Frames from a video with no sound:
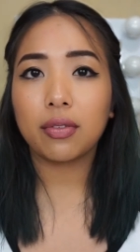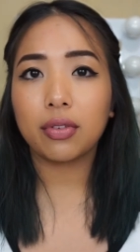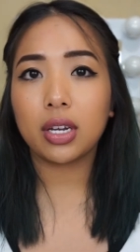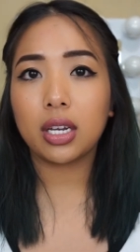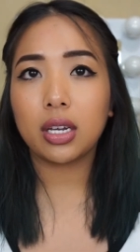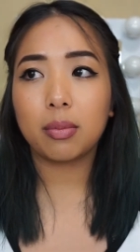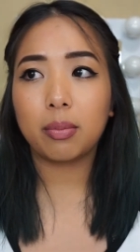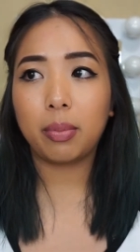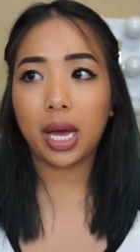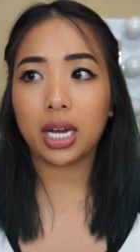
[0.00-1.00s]
free
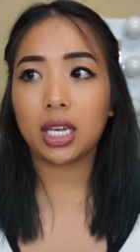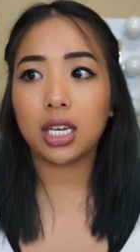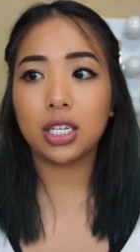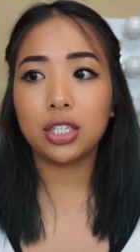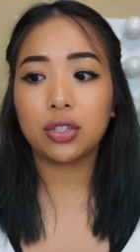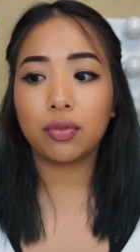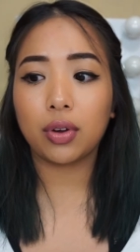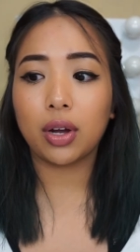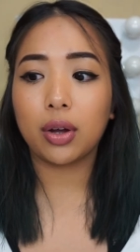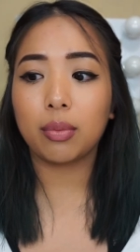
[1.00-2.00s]
package
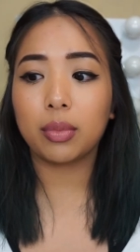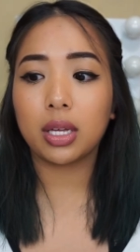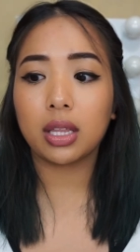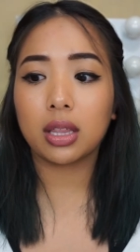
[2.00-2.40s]
from